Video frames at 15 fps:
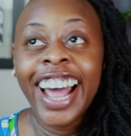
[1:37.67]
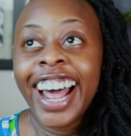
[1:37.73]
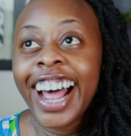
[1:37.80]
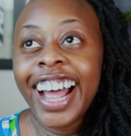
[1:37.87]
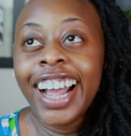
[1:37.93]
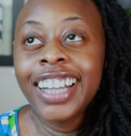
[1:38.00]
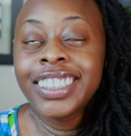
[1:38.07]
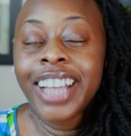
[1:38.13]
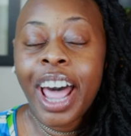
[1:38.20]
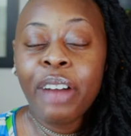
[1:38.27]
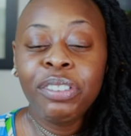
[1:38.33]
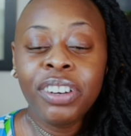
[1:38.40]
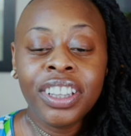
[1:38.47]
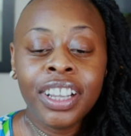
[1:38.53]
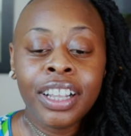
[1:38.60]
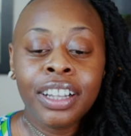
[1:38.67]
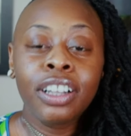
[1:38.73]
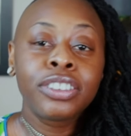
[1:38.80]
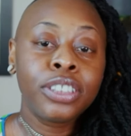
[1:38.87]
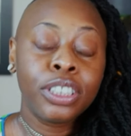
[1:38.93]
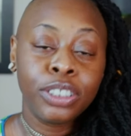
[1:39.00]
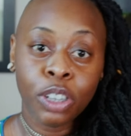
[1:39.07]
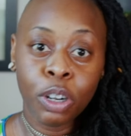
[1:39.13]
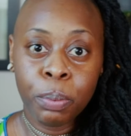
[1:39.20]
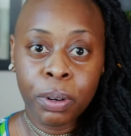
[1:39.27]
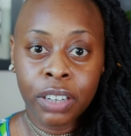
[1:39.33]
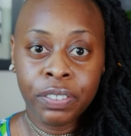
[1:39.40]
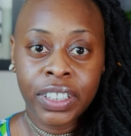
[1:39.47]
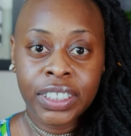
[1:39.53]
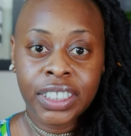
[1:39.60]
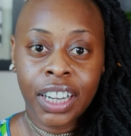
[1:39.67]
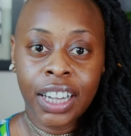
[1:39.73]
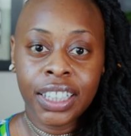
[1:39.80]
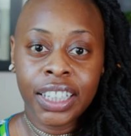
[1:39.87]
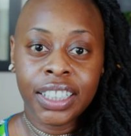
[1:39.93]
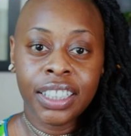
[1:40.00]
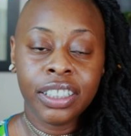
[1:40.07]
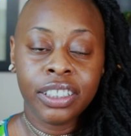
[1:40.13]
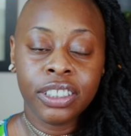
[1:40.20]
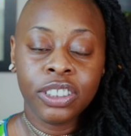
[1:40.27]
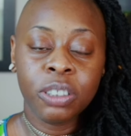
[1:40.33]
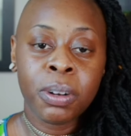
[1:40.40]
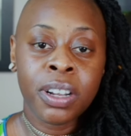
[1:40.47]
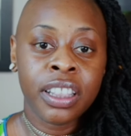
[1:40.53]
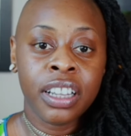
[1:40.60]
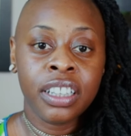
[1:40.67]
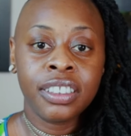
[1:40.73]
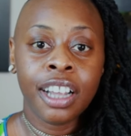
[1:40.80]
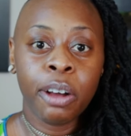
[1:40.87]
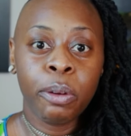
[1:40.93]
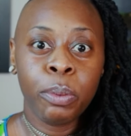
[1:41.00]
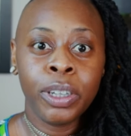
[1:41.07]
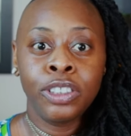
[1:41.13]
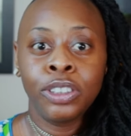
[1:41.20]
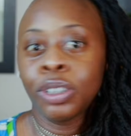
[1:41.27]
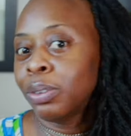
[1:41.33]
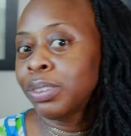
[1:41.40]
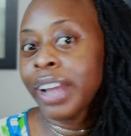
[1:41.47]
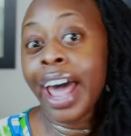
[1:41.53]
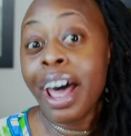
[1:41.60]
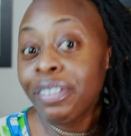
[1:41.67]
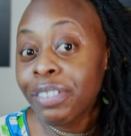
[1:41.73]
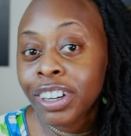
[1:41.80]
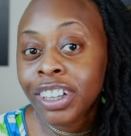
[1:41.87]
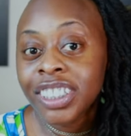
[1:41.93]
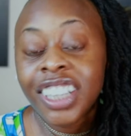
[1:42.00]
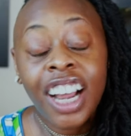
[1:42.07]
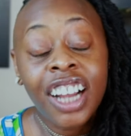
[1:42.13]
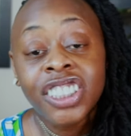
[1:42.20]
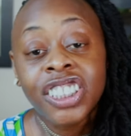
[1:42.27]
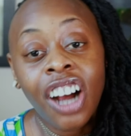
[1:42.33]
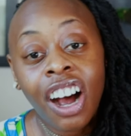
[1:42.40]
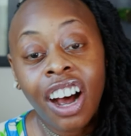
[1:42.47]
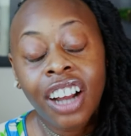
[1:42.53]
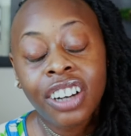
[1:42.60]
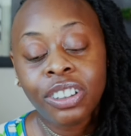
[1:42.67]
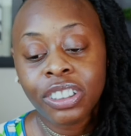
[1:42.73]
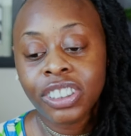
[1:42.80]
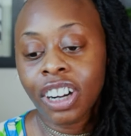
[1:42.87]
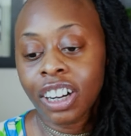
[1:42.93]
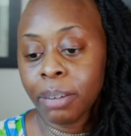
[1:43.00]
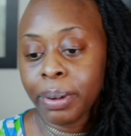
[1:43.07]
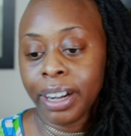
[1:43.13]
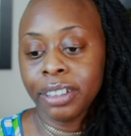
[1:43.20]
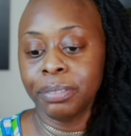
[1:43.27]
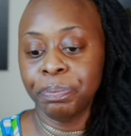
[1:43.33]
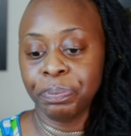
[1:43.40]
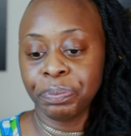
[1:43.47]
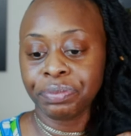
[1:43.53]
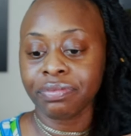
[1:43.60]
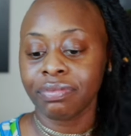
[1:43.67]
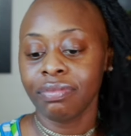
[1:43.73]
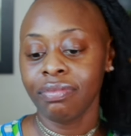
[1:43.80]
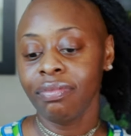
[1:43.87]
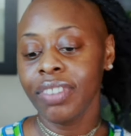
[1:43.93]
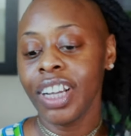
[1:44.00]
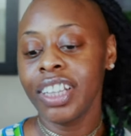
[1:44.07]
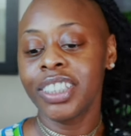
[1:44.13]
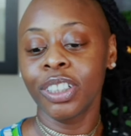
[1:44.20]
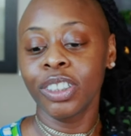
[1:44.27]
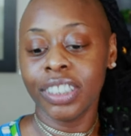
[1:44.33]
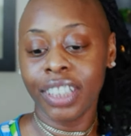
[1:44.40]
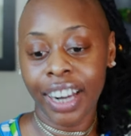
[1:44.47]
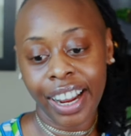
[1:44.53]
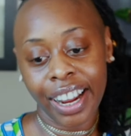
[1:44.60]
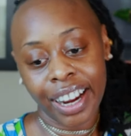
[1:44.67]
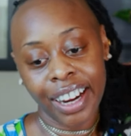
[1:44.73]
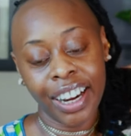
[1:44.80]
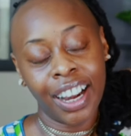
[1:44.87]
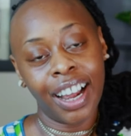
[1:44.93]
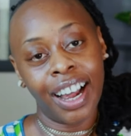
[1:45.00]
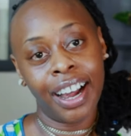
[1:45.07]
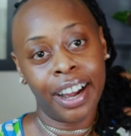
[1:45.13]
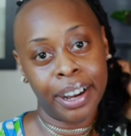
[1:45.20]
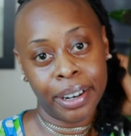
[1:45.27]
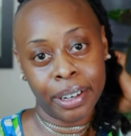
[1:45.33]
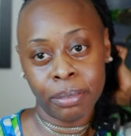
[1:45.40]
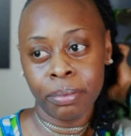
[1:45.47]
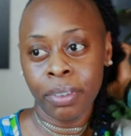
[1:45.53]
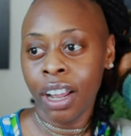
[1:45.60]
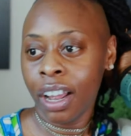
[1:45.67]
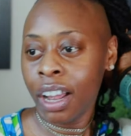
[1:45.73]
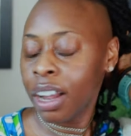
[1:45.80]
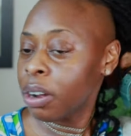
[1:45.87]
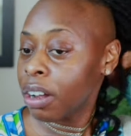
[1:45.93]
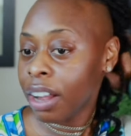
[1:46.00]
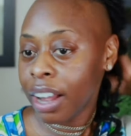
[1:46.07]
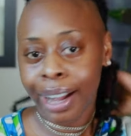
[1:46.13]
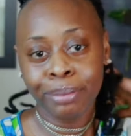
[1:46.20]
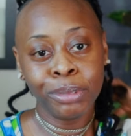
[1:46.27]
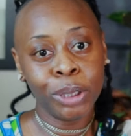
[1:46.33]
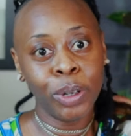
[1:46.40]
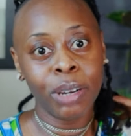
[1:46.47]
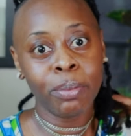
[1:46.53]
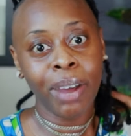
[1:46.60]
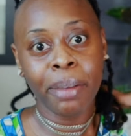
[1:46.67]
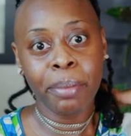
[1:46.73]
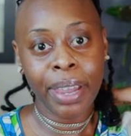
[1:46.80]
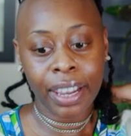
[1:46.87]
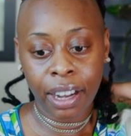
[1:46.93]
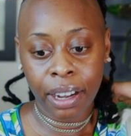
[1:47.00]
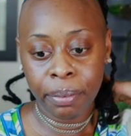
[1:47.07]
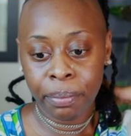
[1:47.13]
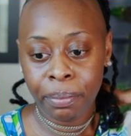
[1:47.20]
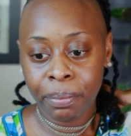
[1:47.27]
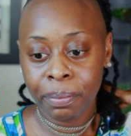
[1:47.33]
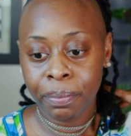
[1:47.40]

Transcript: and everything looks so perfect on it, and there are so many things that we don't ever touch on or talk about. So today, um, I'm doing my makeup